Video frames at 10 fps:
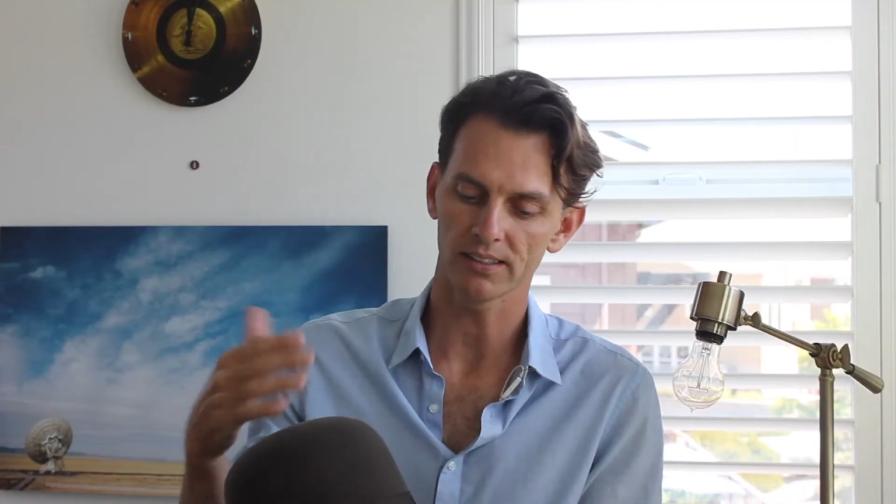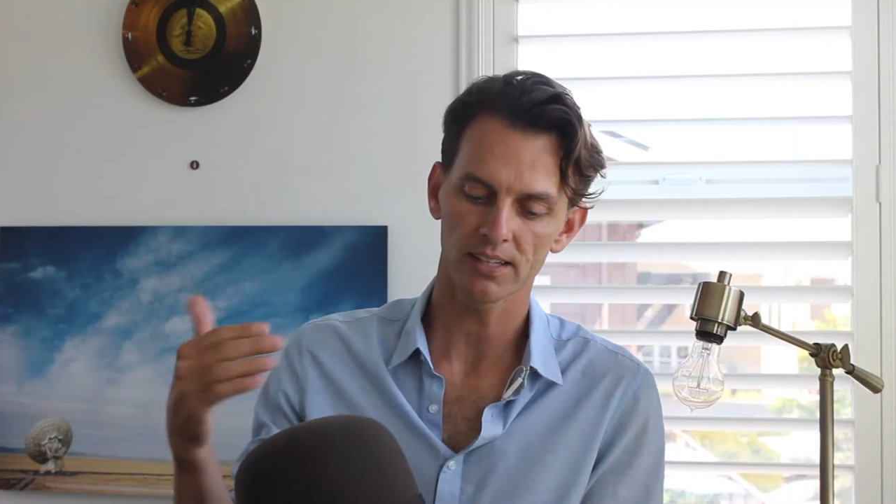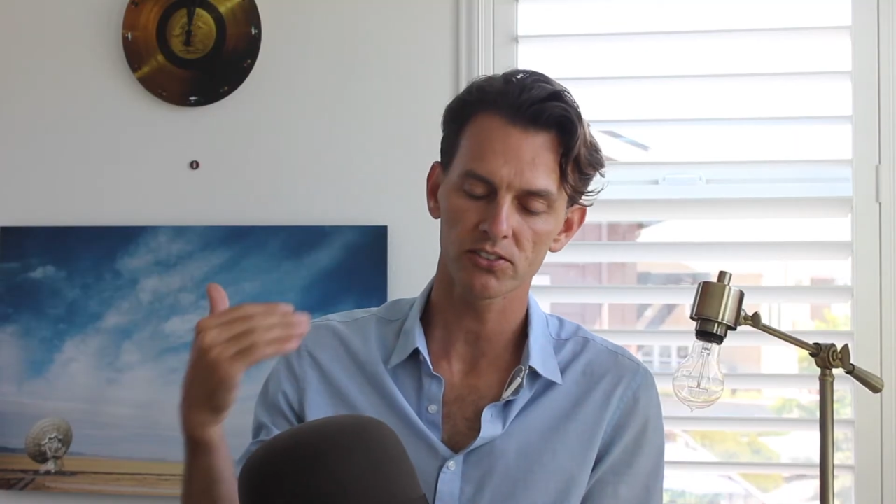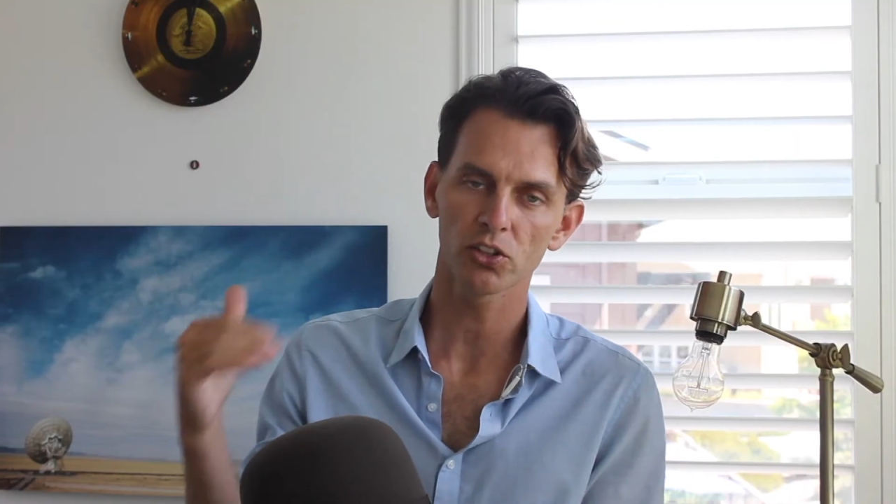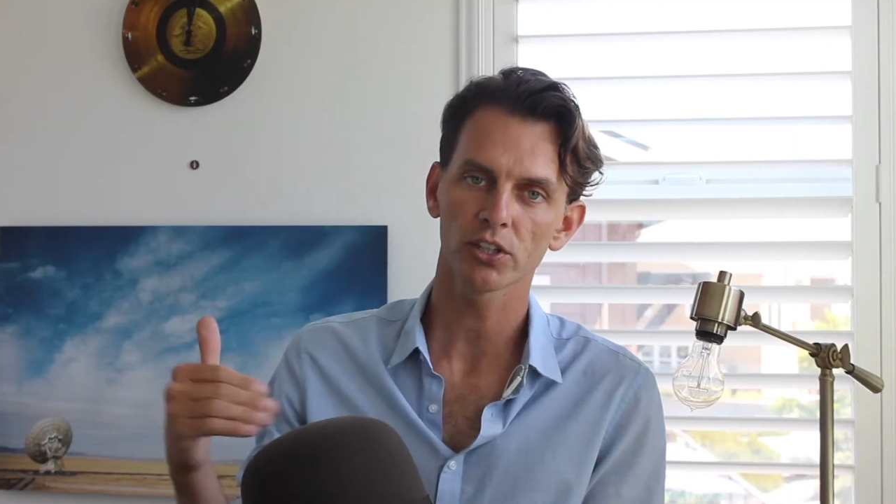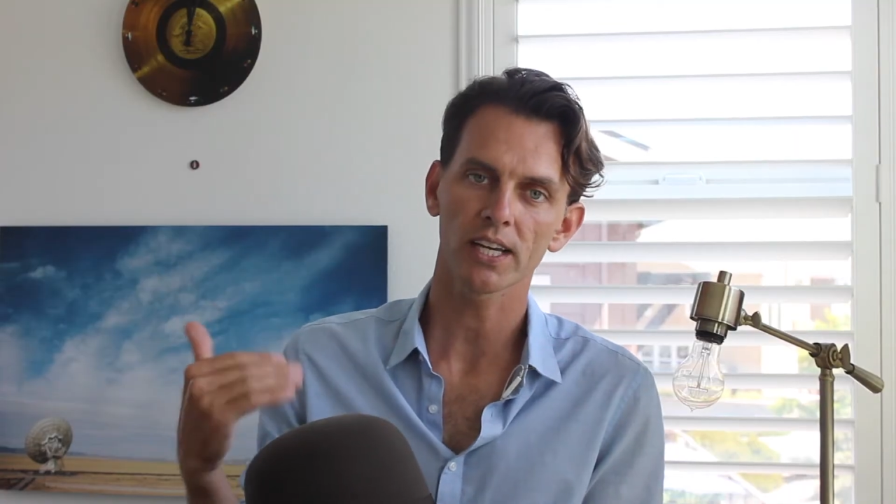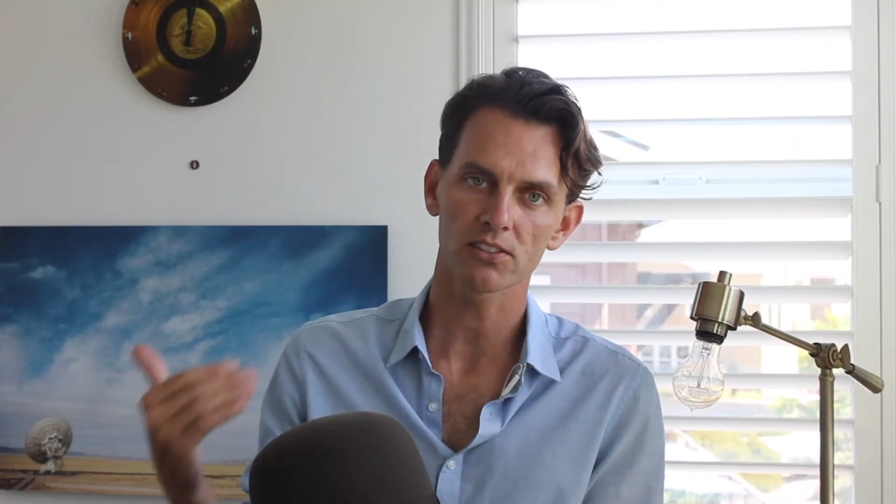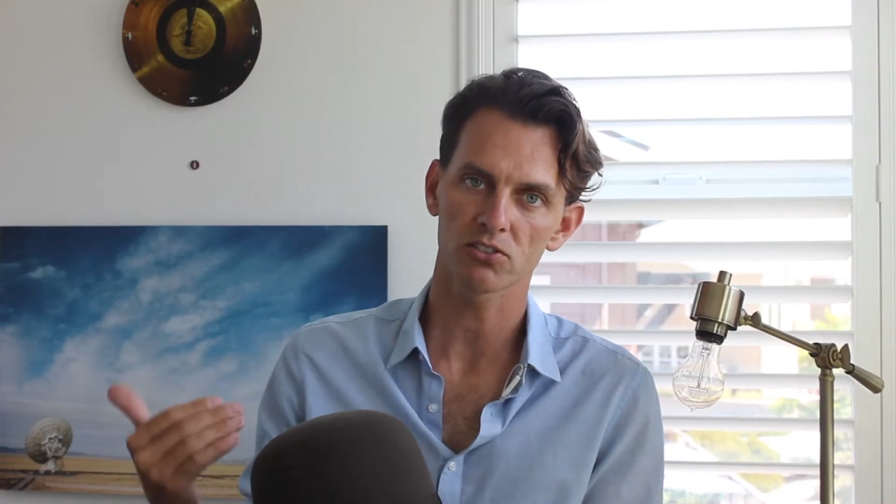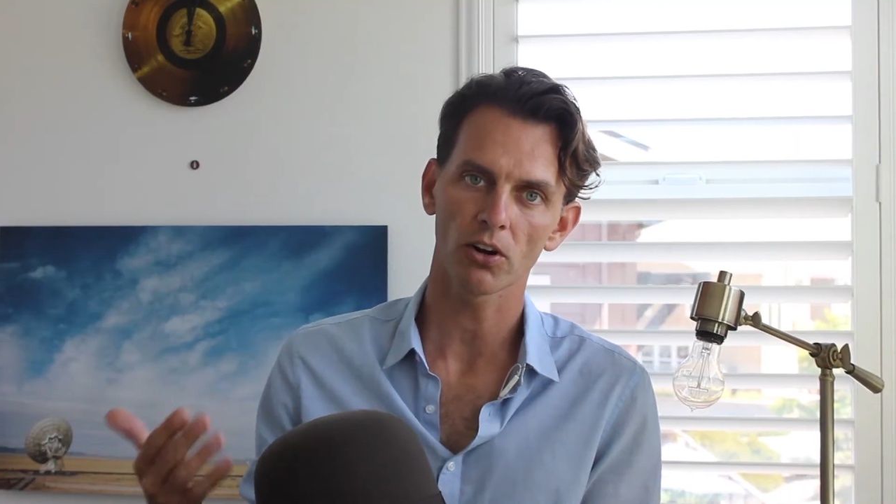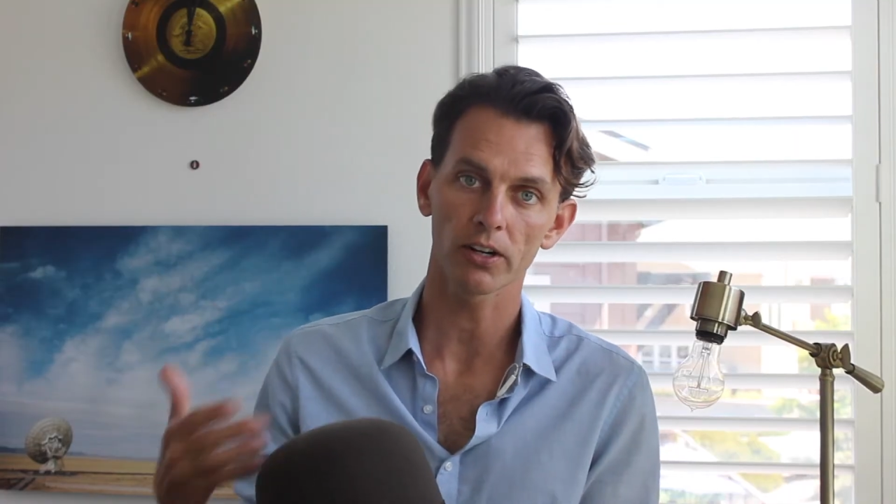It doesn't look
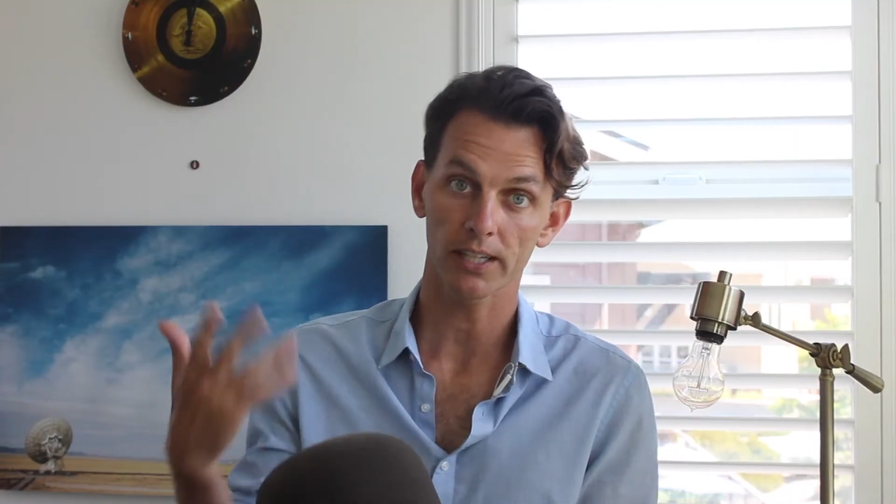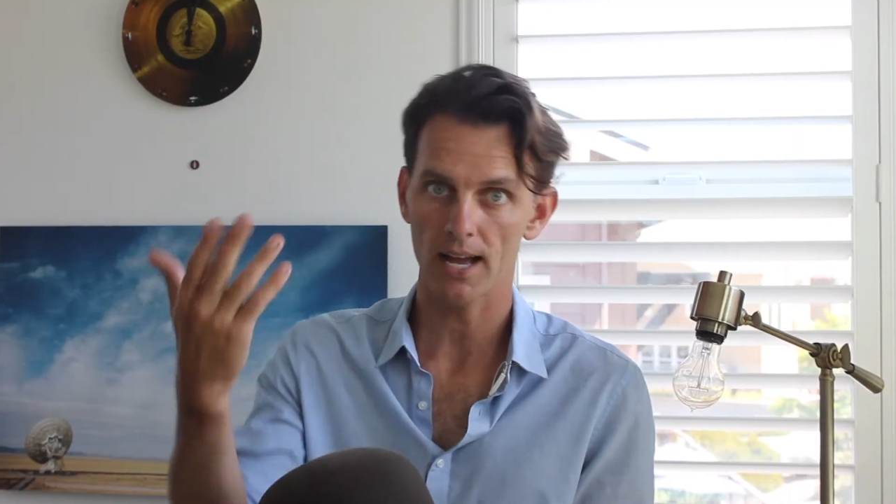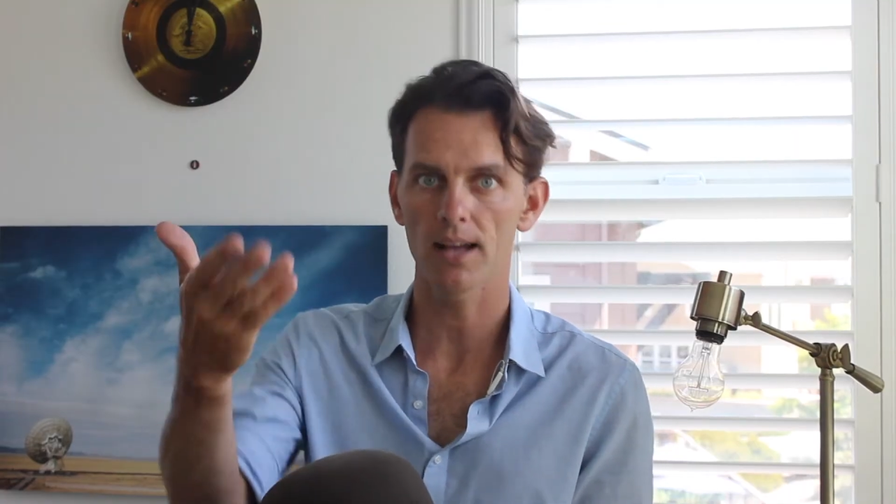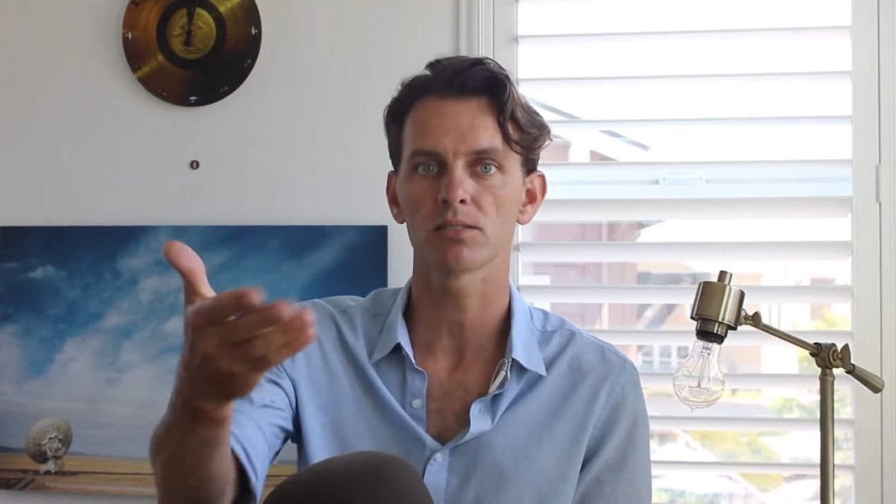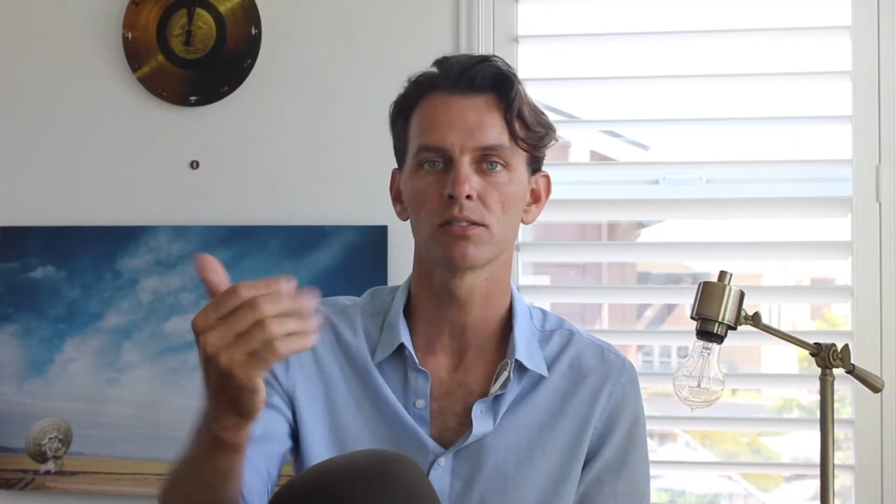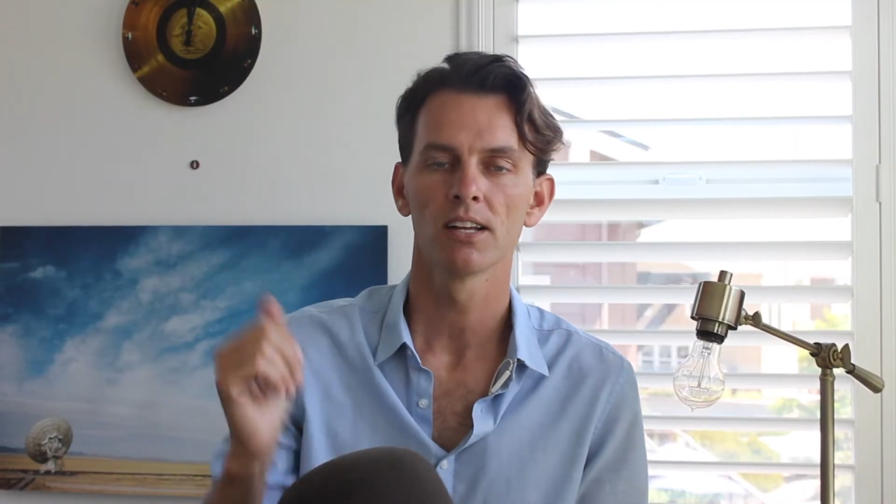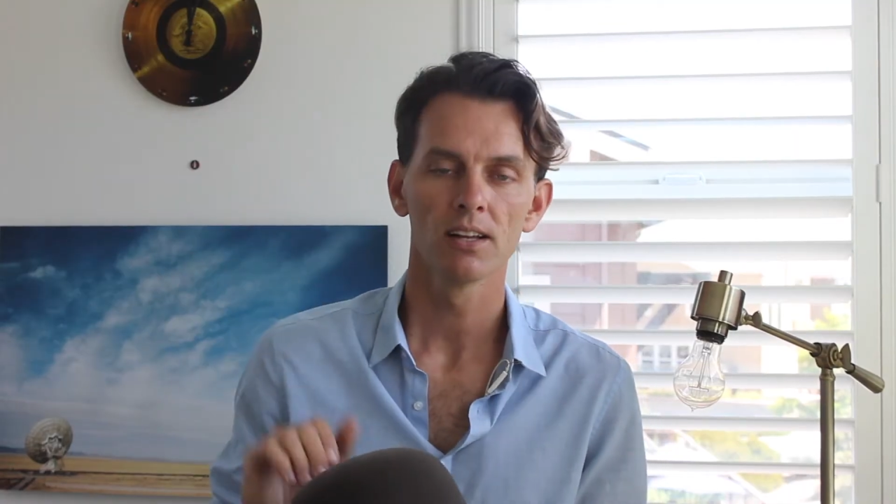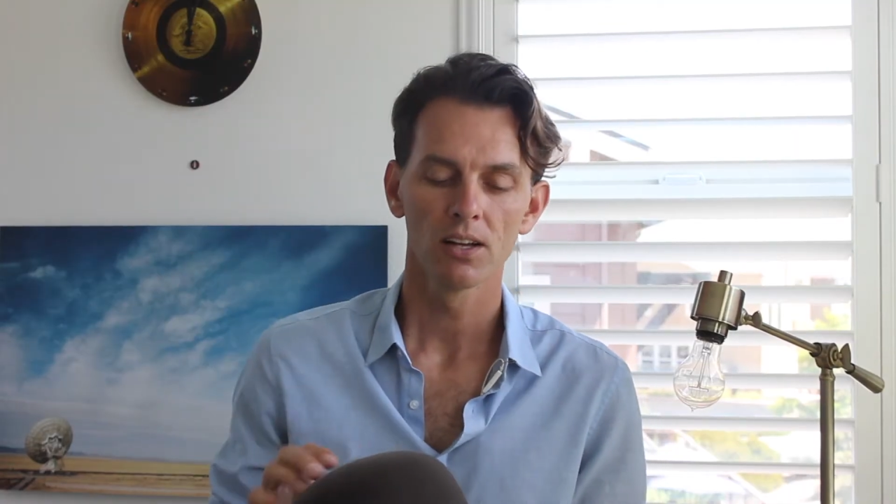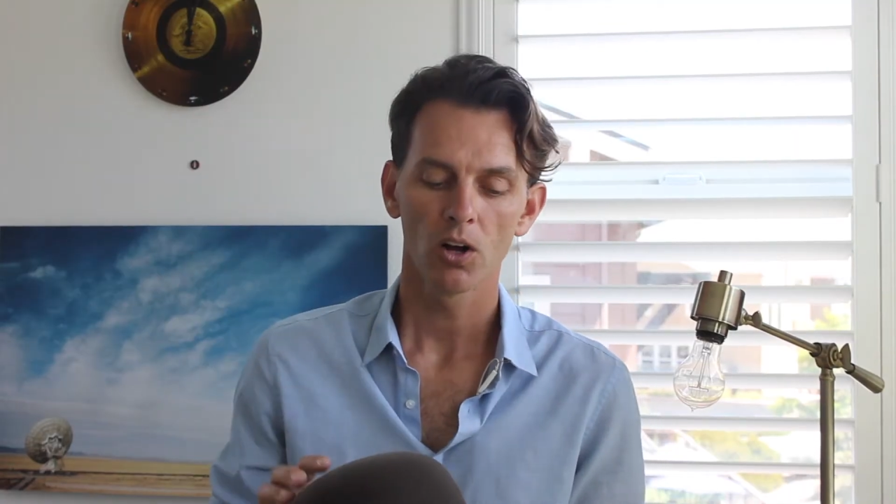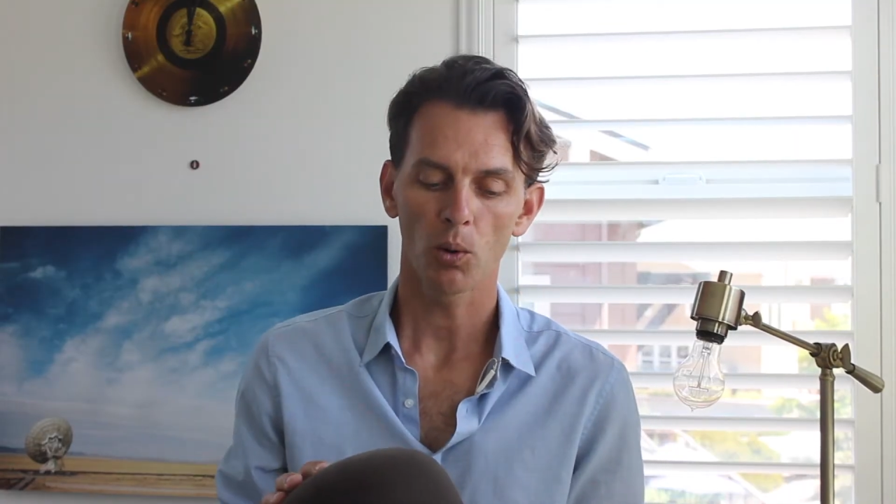as dark as
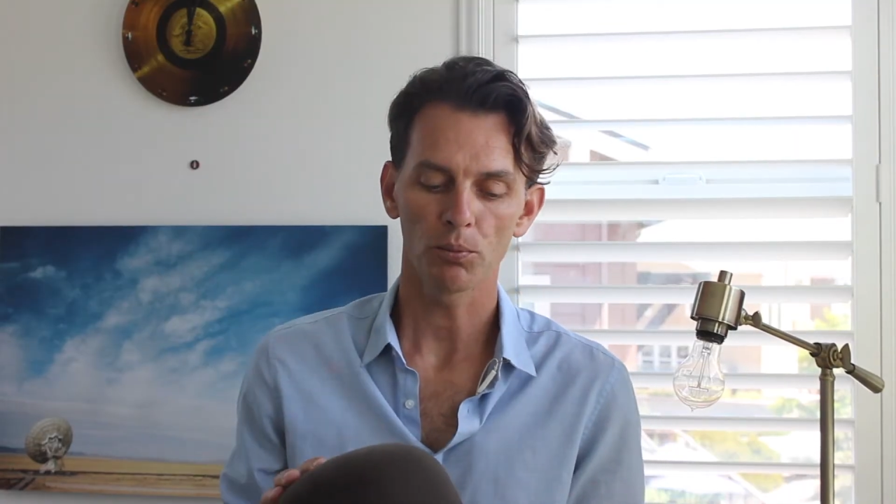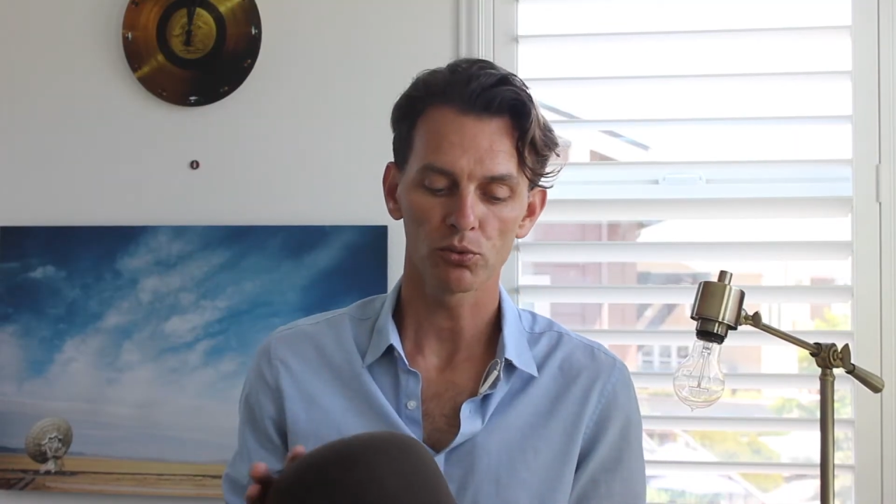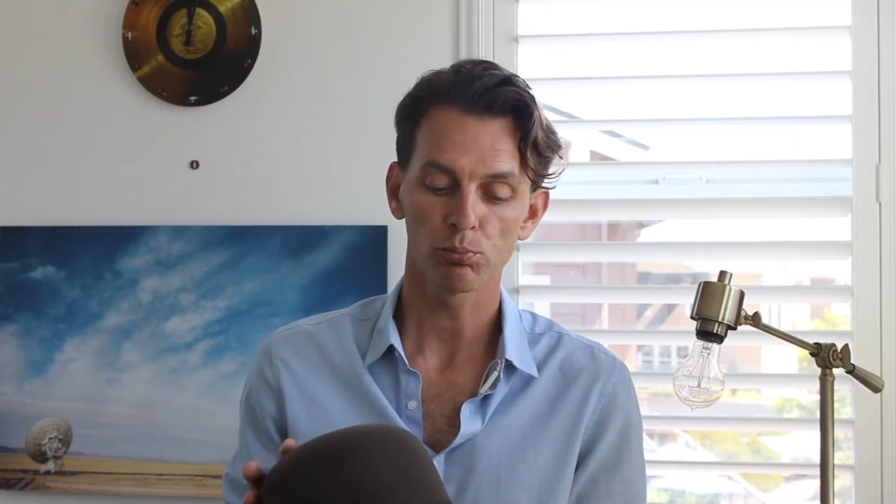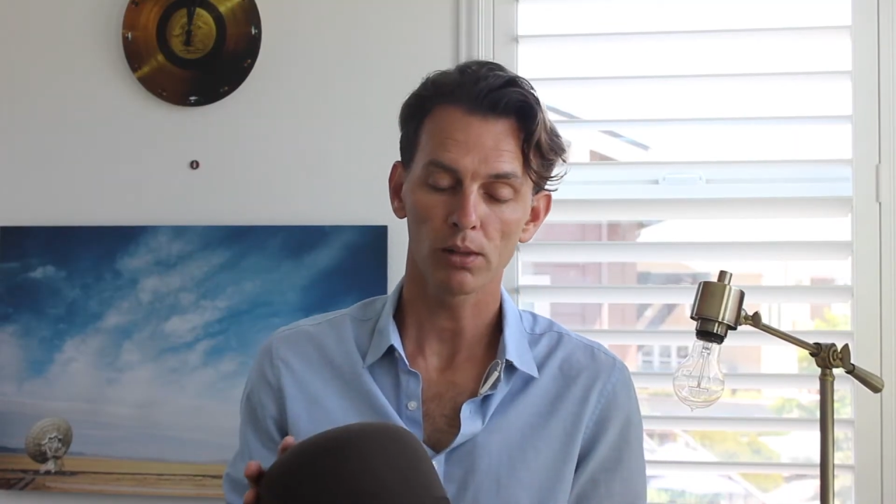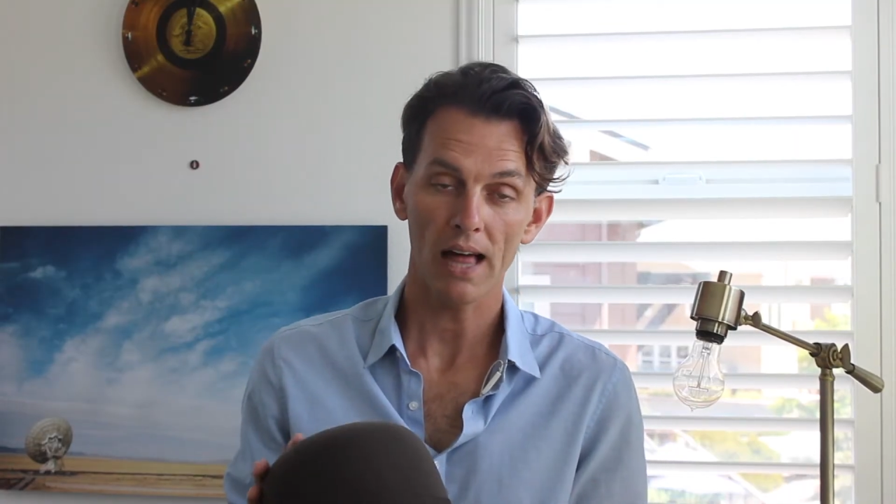almost